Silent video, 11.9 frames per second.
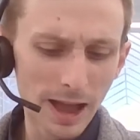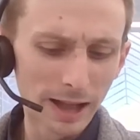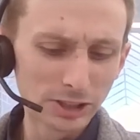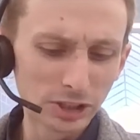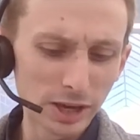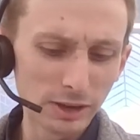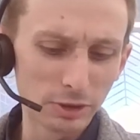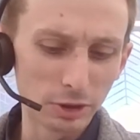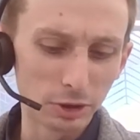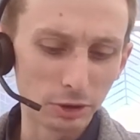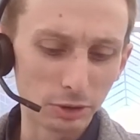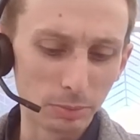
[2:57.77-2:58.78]
I'd say
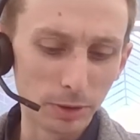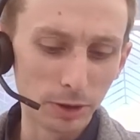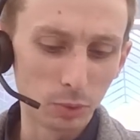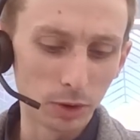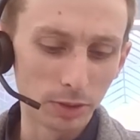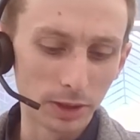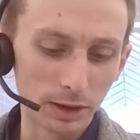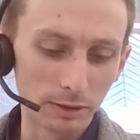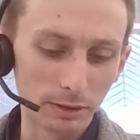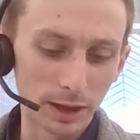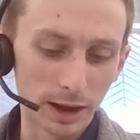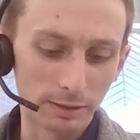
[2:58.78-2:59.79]
the big one that
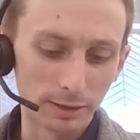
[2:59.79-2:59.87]
I